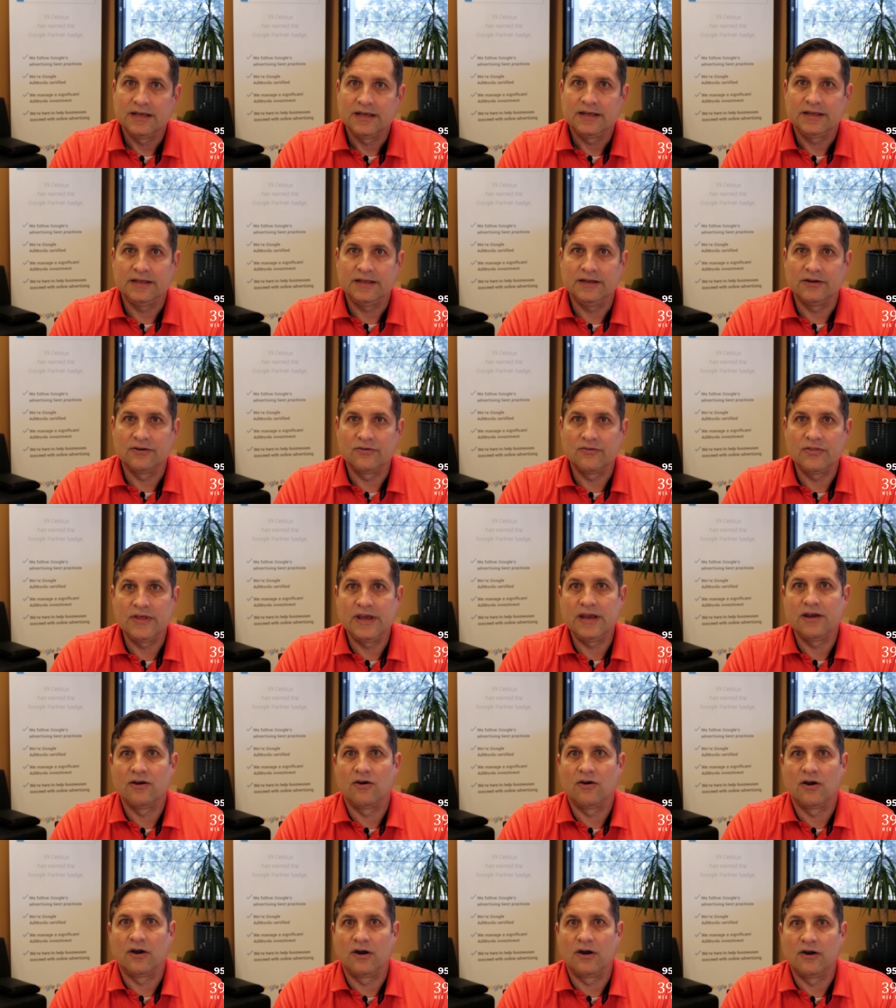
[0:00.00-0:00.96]
Here they
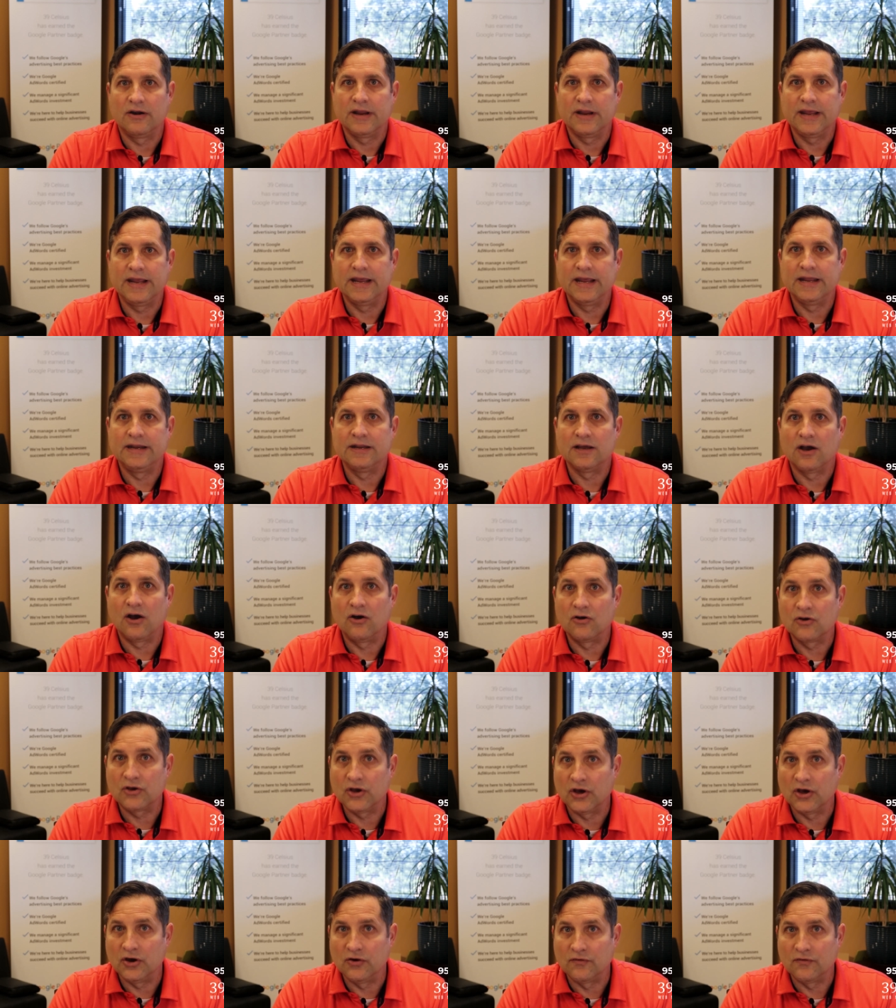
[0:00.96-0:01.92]
are, and I'll
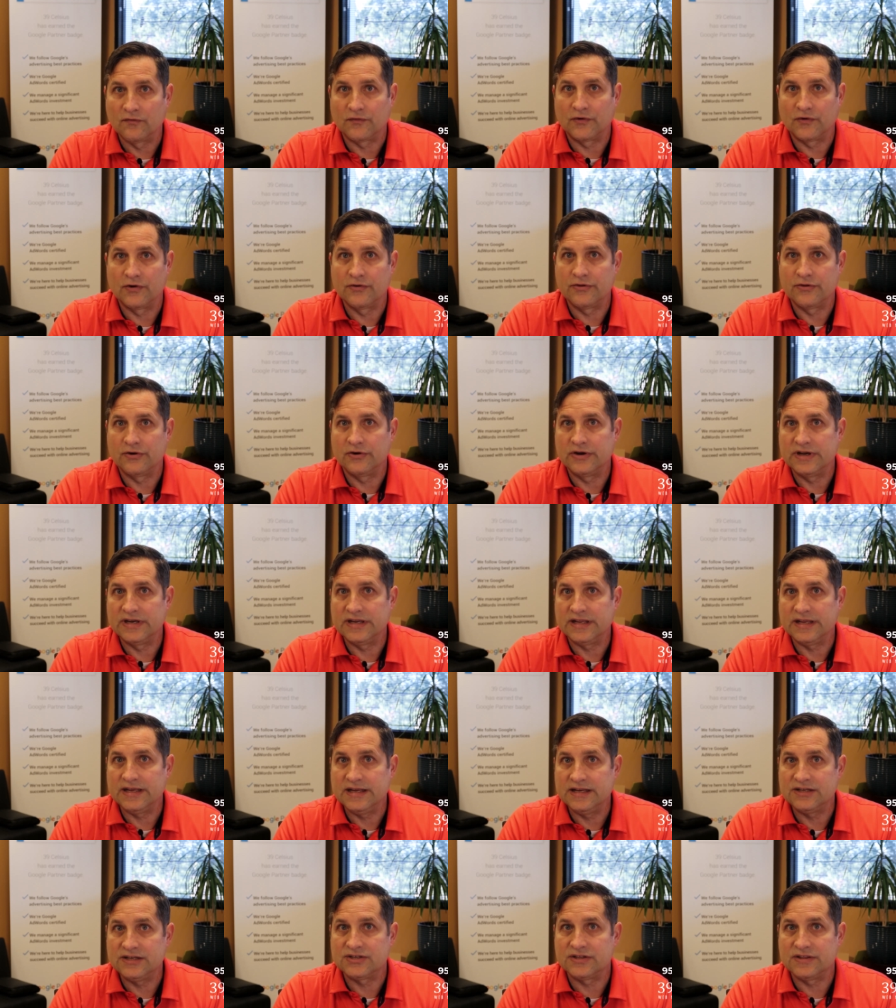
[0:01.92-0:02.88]
go further into
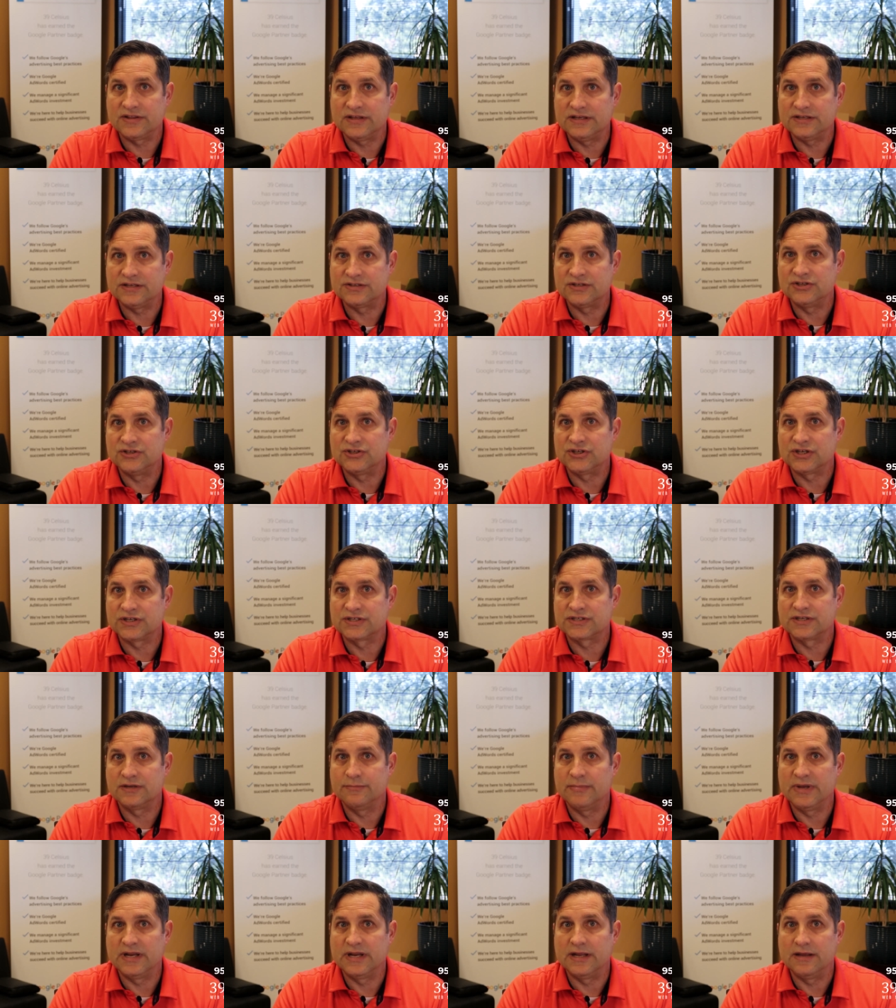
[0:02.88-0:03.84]
each of these in just
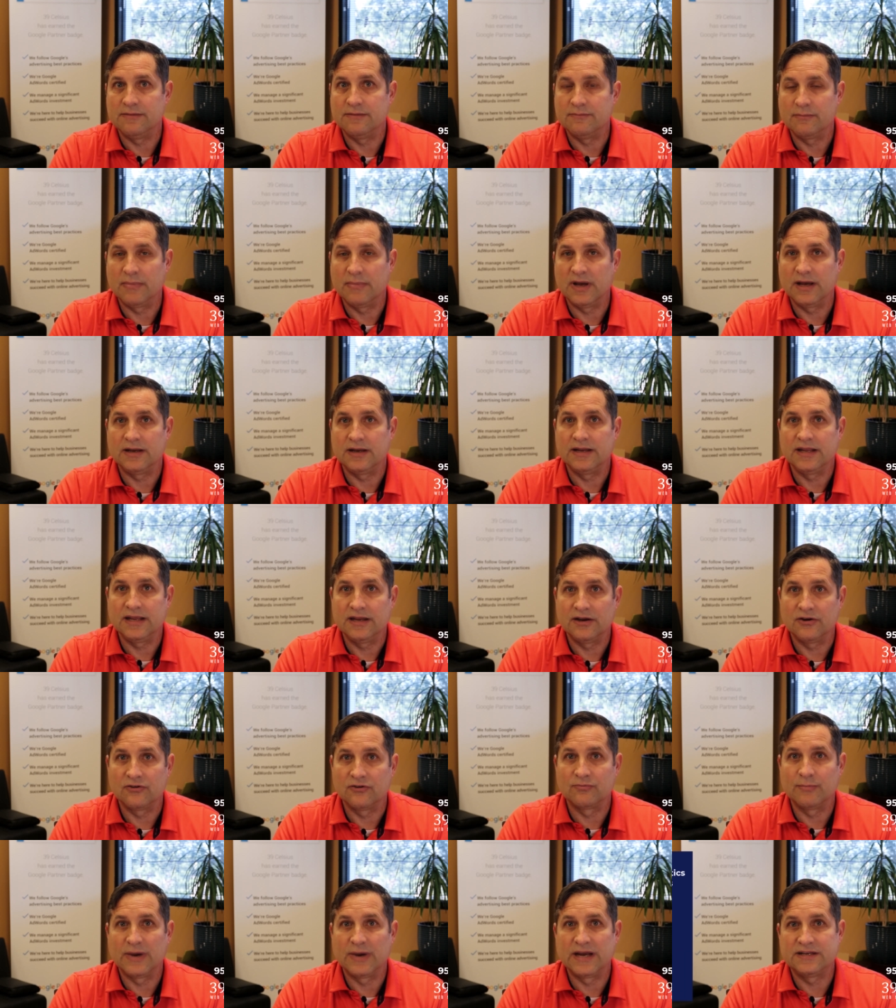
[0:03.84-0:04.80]
a minute, but
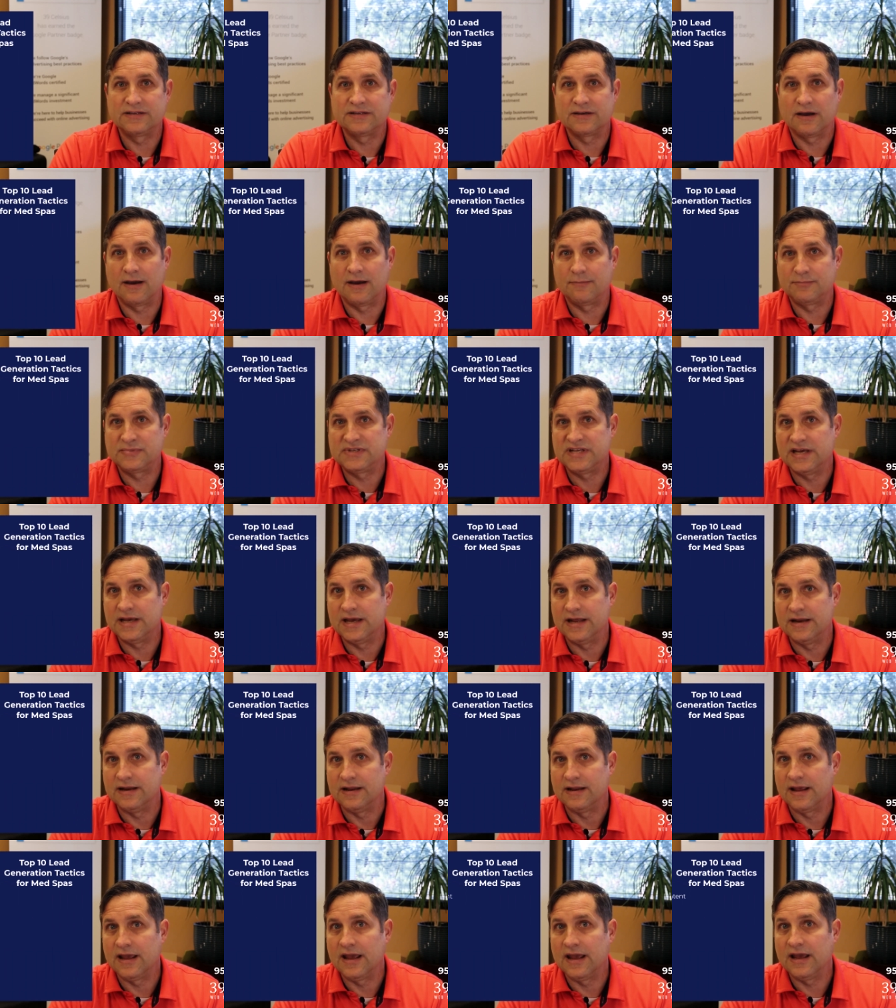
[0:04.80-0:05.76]
here's my top
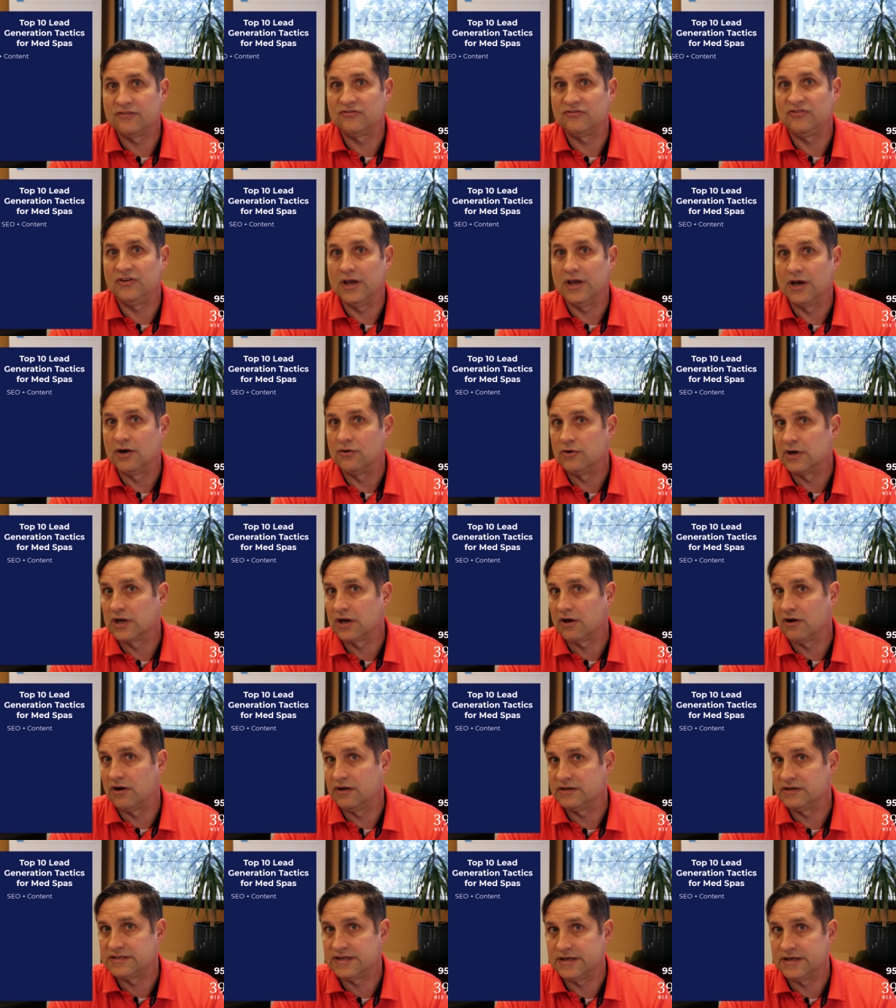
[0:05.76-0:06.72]
10 SEO and
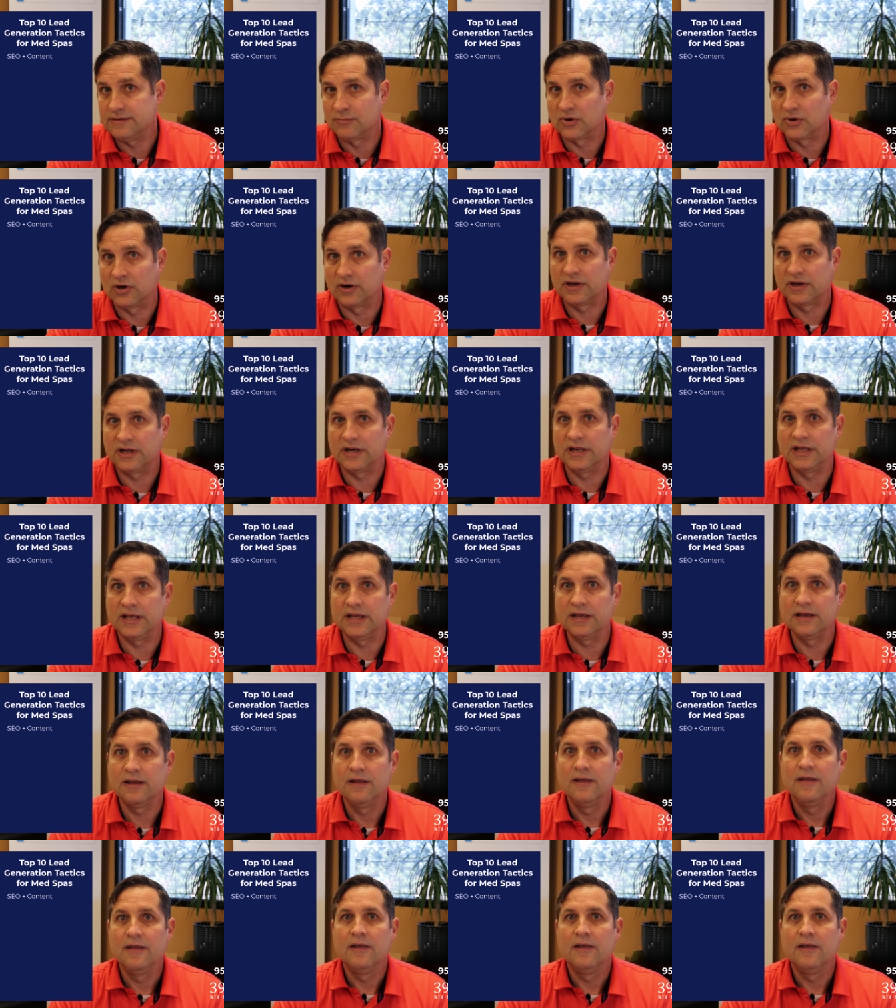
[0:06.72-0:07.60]
content marketing,